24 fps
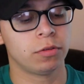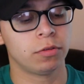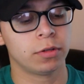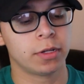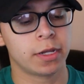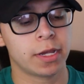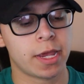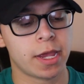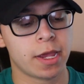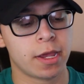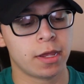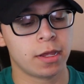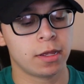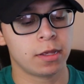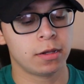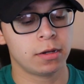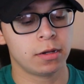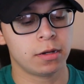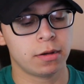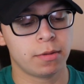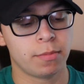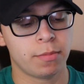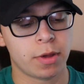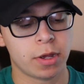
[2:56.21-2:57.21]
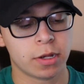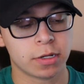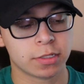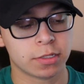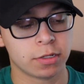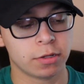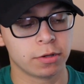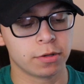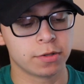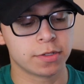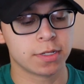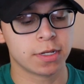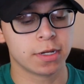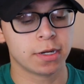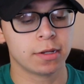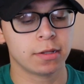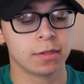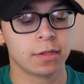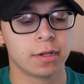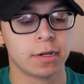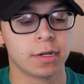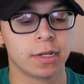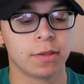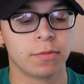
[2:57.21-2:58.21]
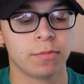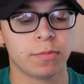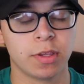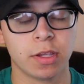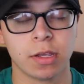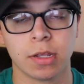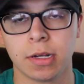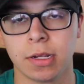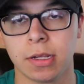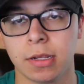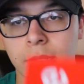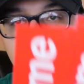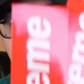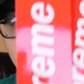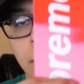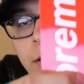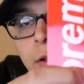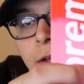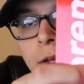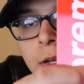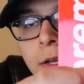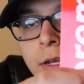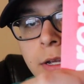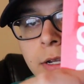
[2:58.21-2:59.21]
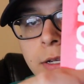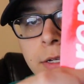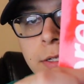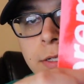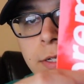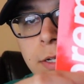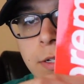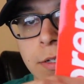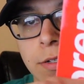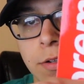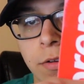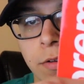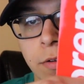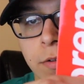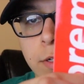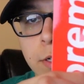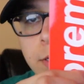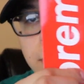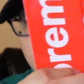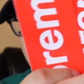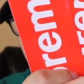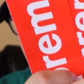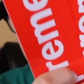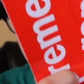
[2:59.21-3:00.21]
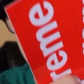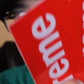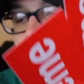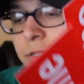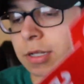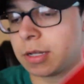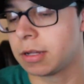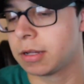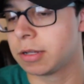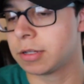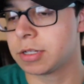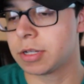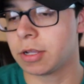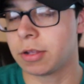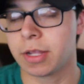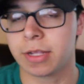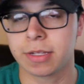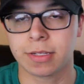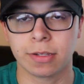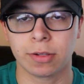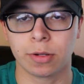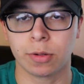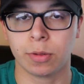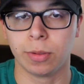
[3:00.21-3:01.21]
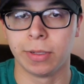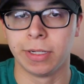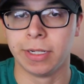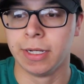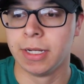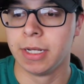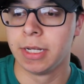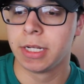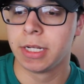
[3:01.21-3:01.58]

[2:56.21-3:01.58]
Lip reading: only had box logos in it. They didn't give me any seasonal stickers, so that's a little